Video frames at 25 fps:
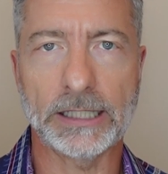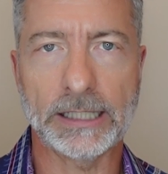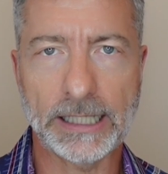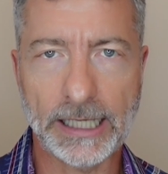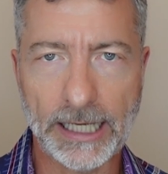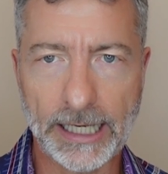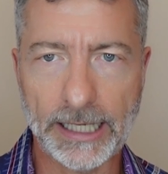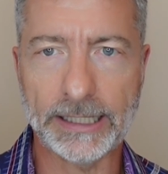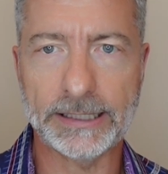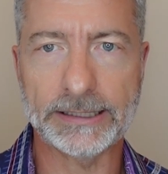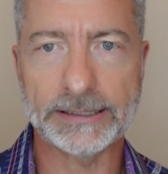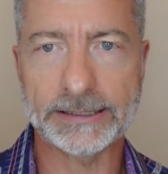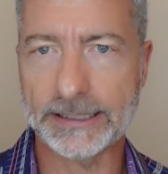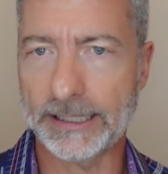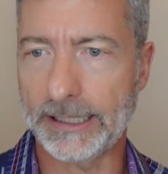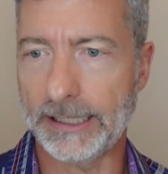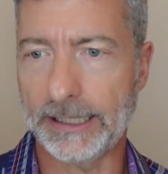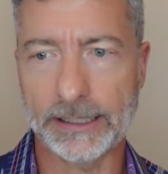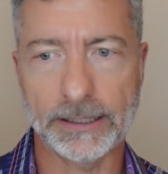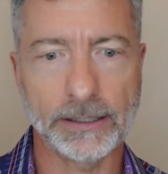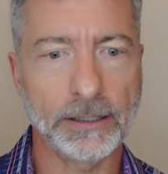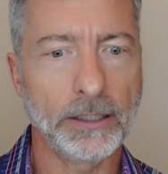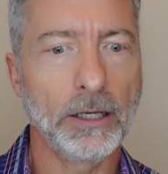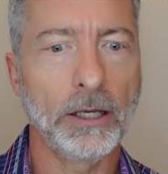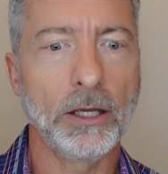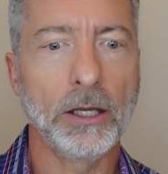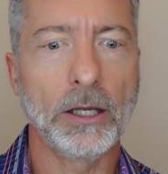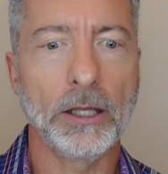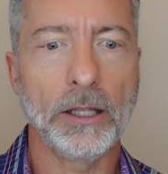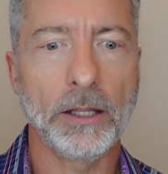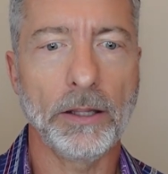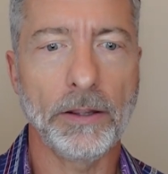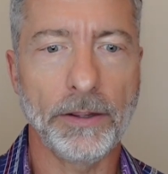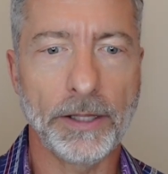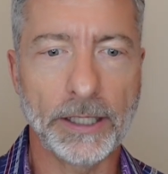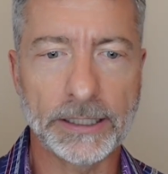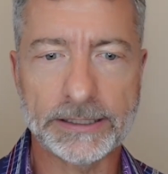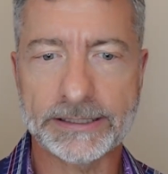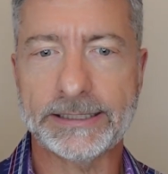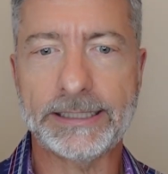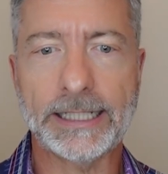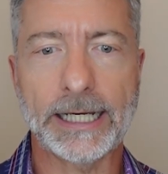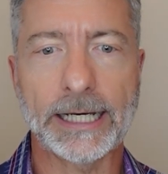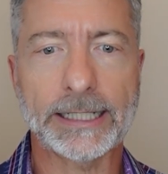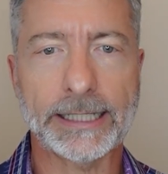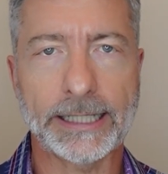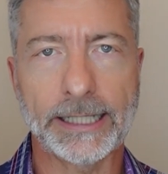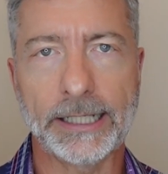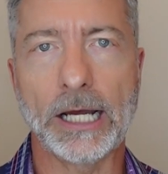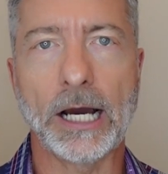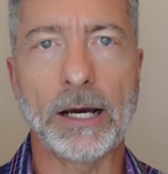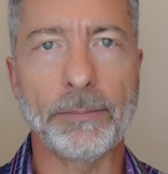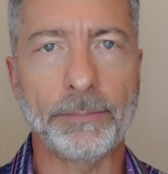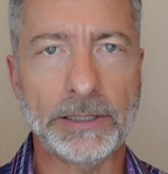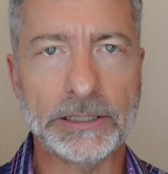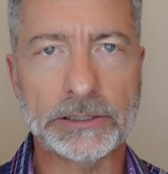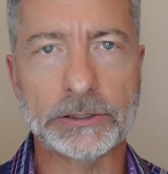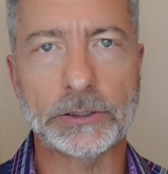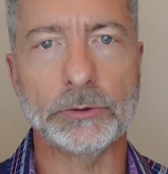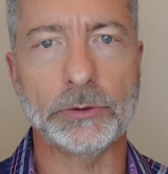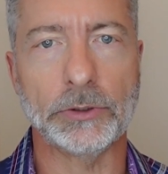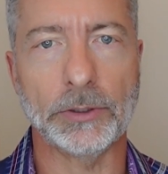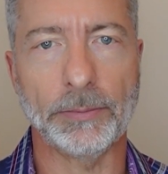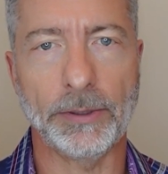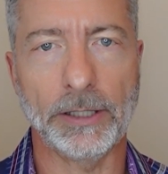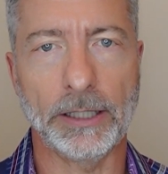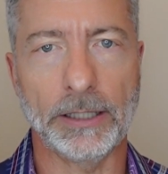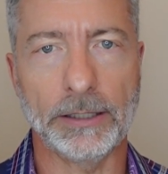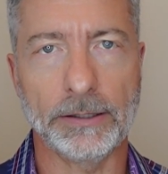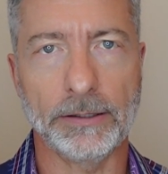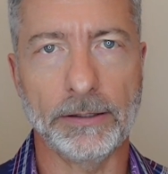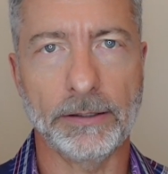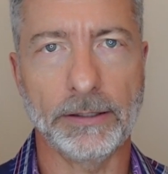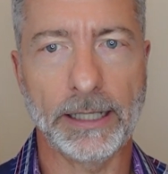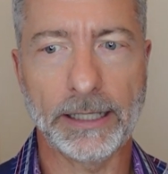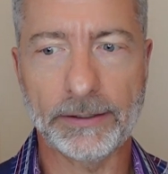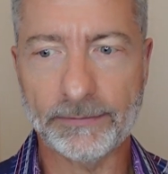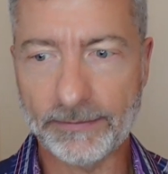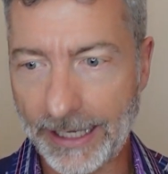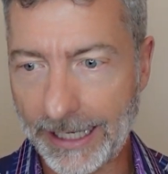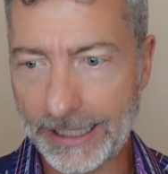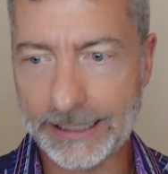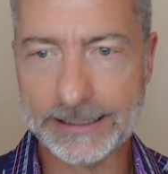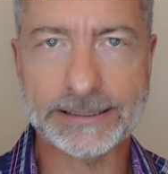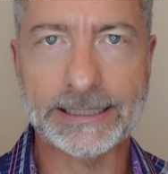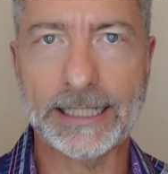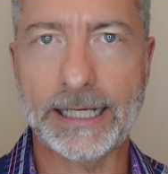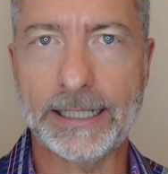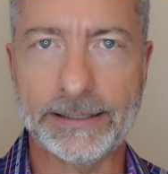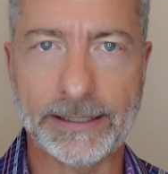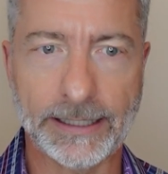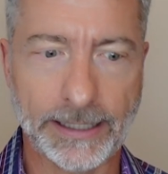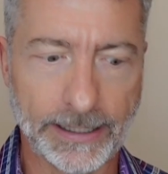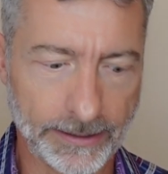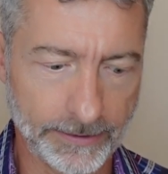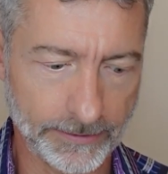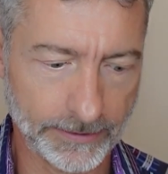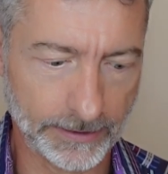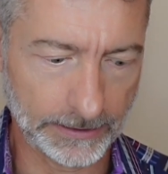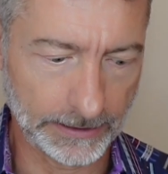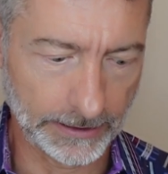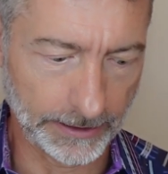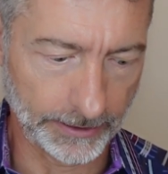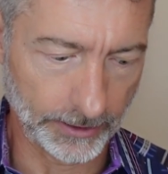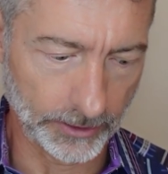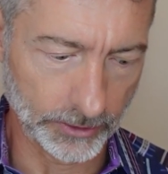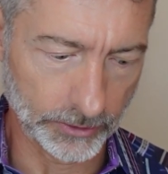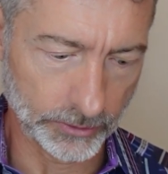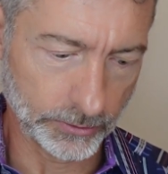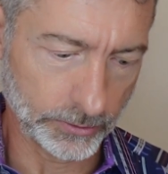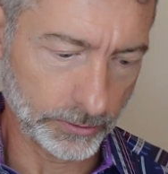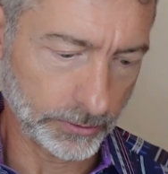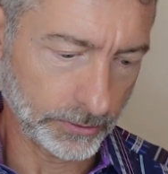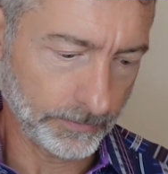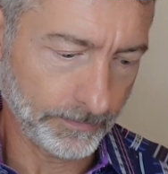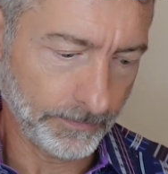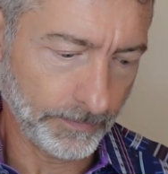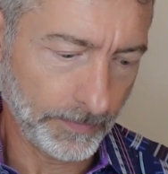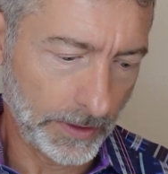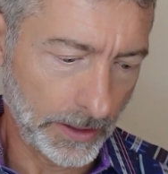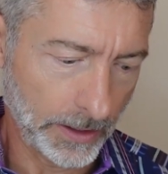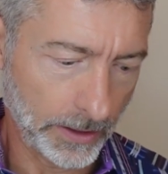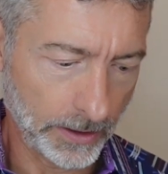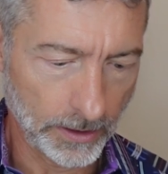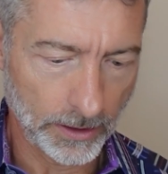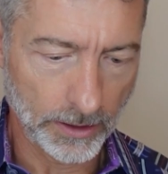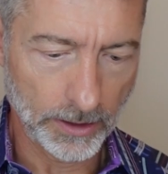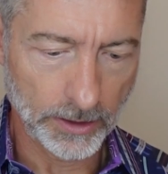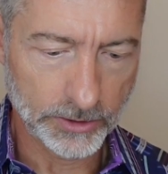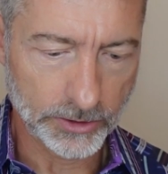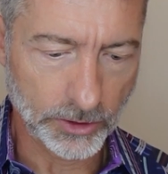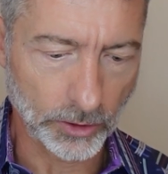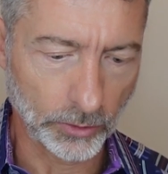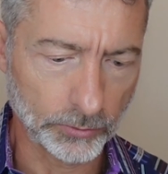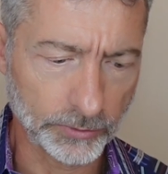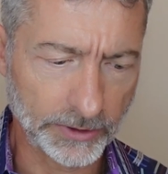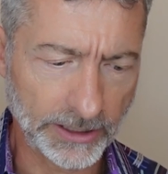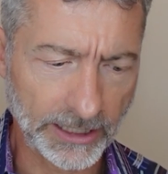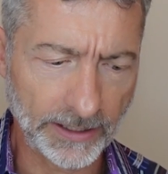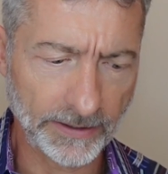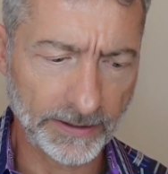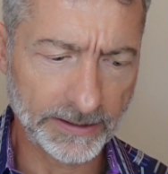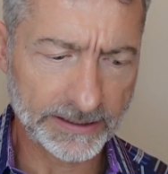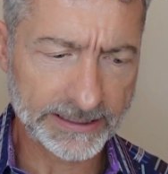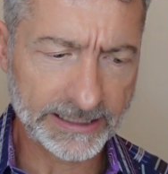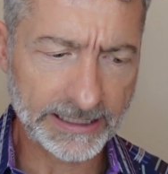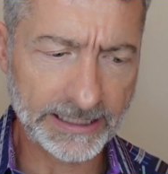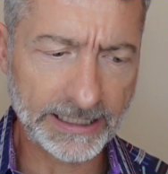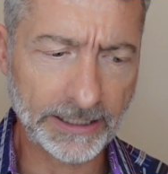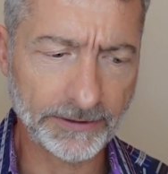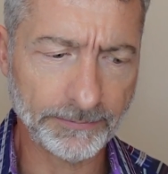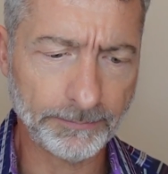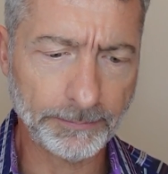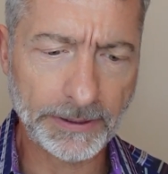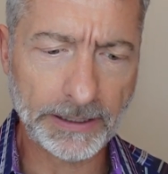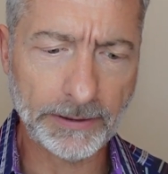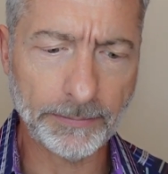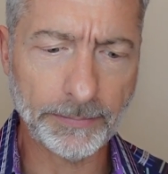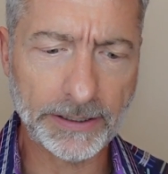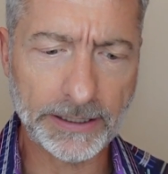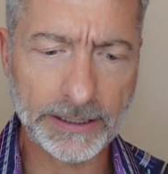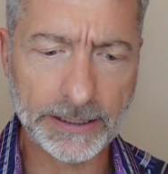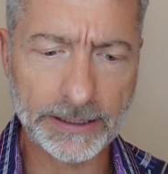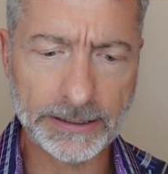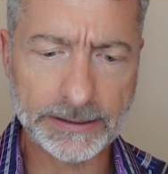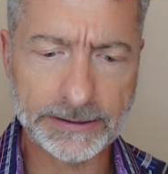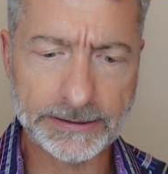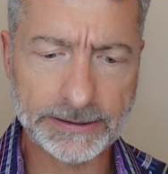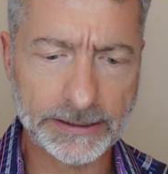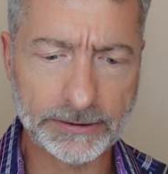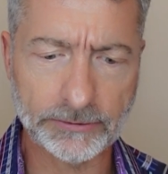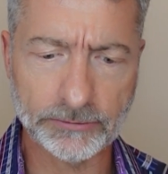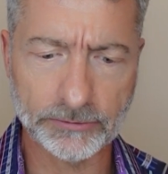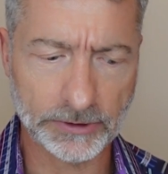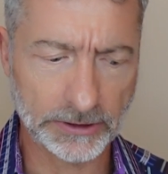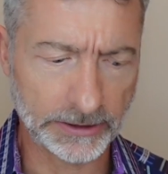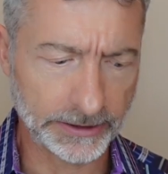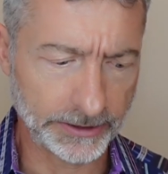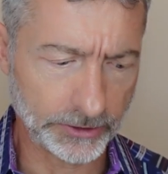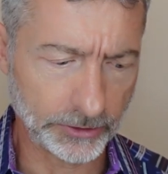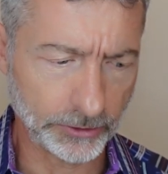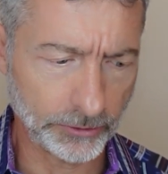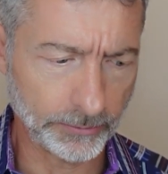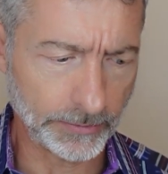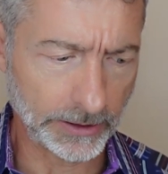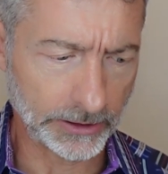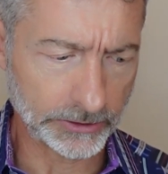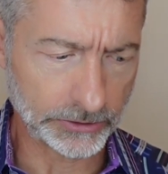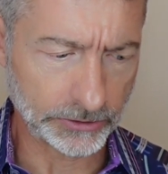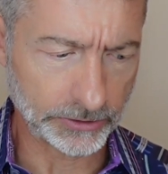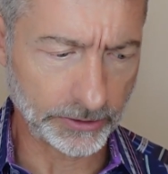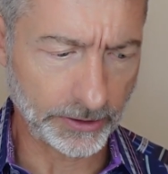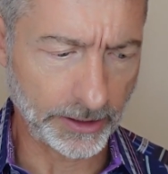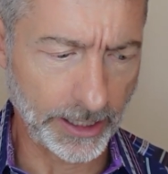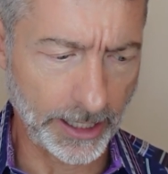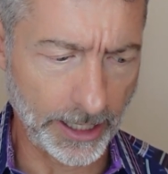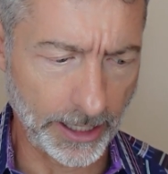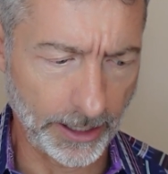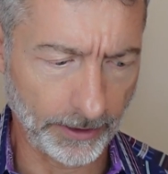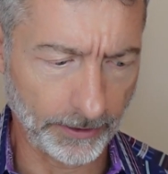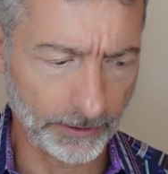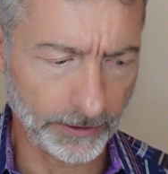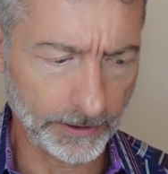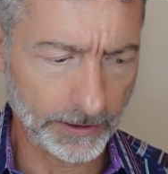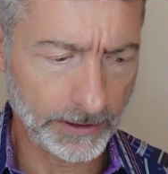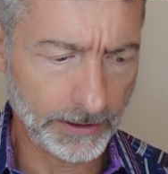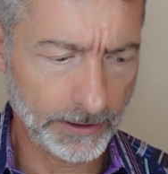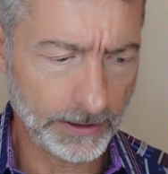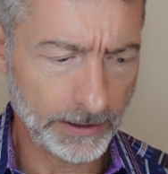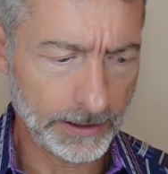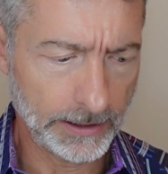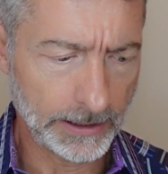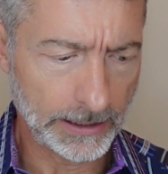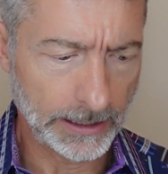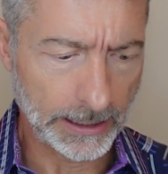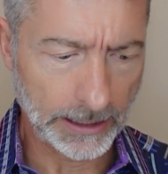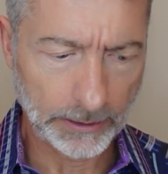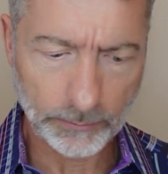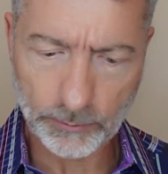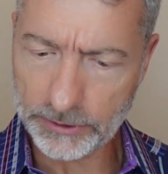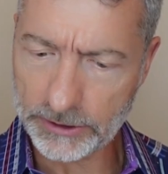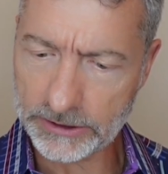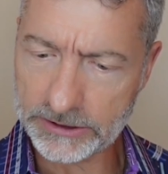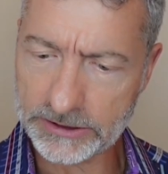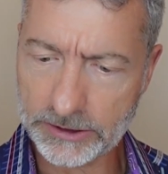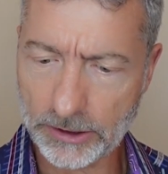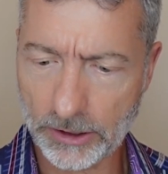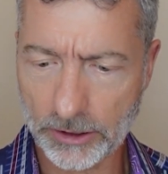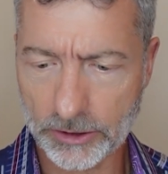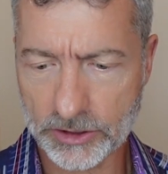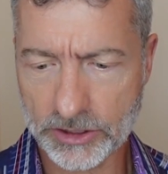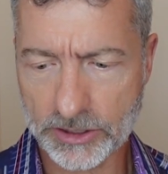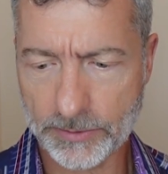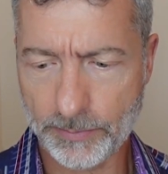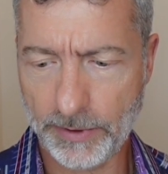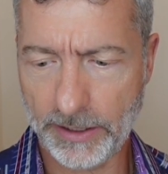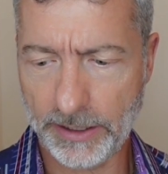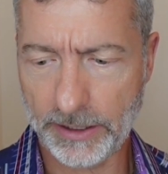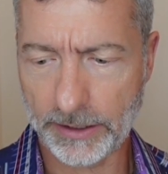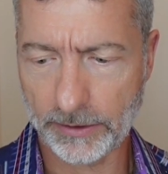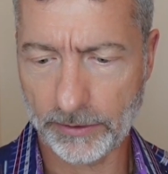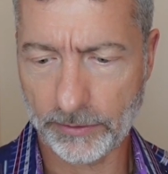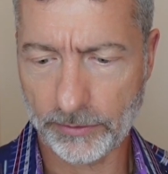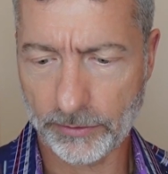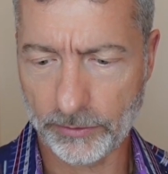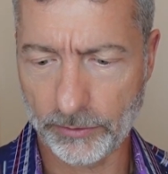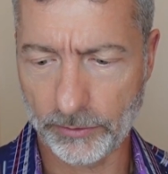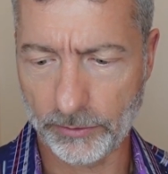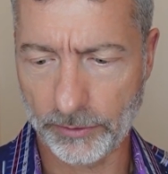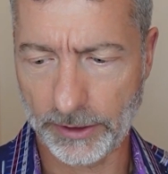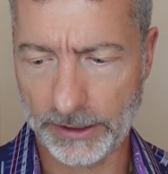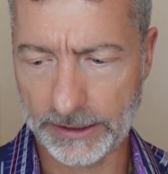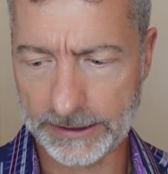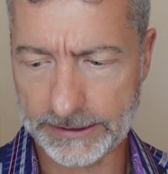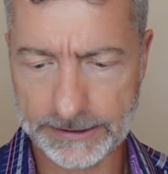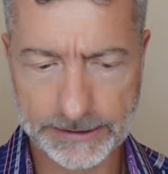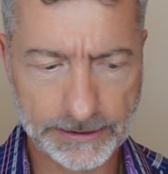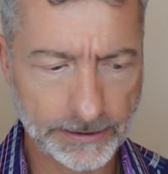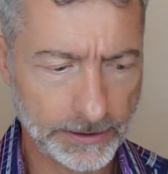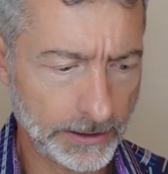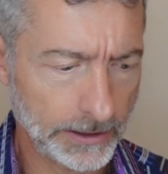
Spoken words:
case saying this debt cannot be sued upon. They got to say that in the letters. So the CFPB didn't really do much there. I want to start speeding through this.